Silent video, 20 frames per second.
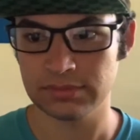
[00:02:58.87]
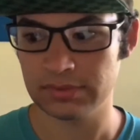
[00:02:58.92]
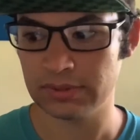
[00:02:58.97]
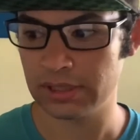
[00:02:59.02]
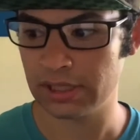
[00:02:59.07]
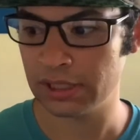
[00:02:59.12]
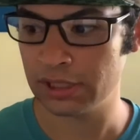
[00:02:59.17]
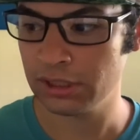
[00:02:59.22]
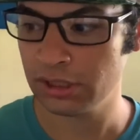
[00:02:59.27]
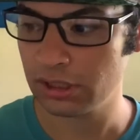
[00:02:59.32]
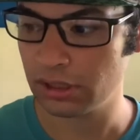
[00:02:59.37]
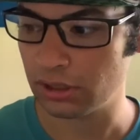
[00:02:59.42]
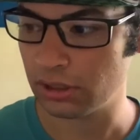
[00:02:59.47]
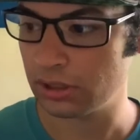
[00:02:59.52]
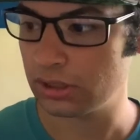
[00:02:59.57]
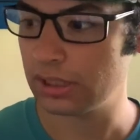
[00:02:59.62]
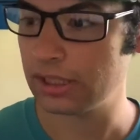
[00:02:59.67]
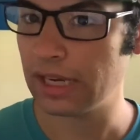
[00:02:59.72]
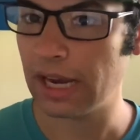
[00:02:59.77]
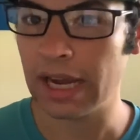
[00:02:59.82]
And yeah,
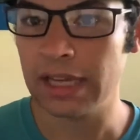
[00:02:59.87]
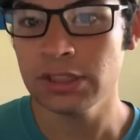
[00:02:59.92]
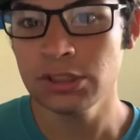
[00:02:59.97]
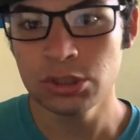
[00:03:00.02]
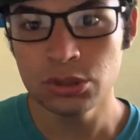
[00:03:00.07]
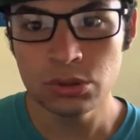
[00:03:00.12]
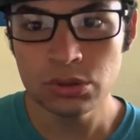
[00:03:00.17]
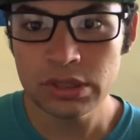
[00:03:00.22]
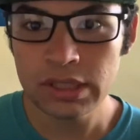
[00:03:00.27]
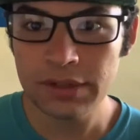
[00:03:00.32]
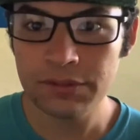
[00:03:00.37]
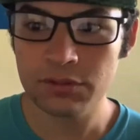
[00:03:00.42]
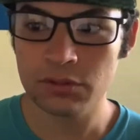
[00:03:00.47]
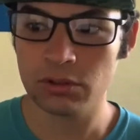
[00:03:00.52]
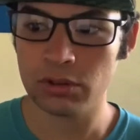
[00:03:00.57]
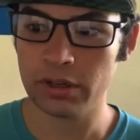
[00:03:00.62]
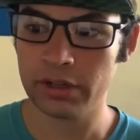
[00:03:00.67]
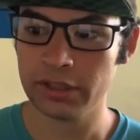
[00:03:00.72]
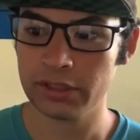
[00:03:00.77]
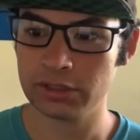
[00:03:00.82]
I do give
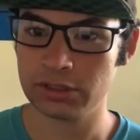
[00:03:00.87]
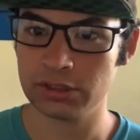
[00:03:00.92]
credit